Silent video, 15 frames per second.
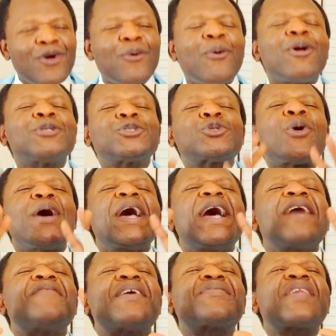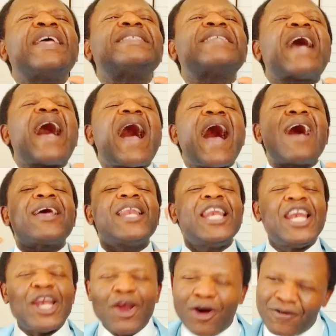whatsoever things are
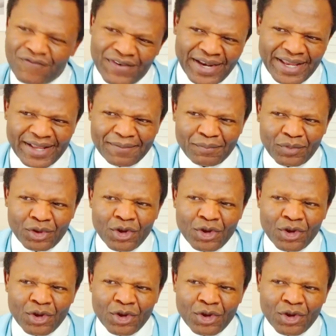lovely,